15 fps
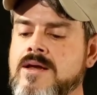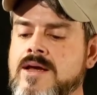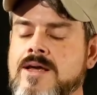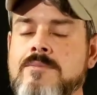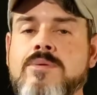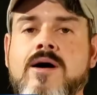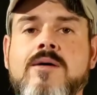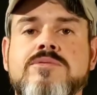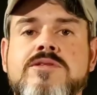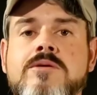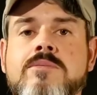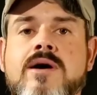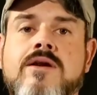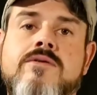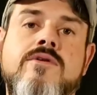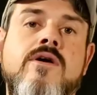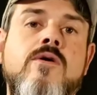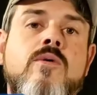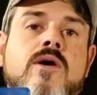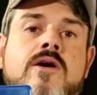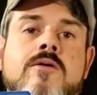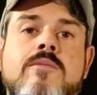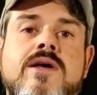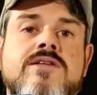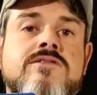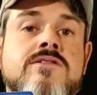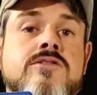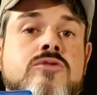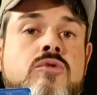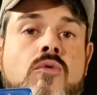he pops up out of nowhere and makes
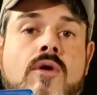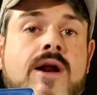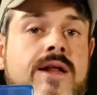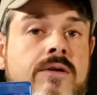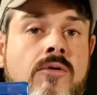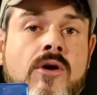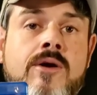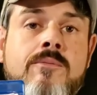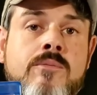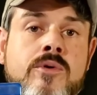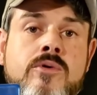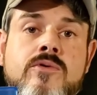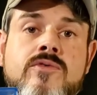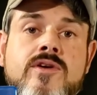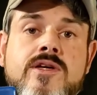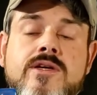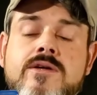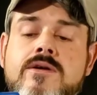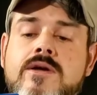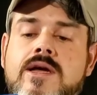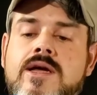this great, great movie.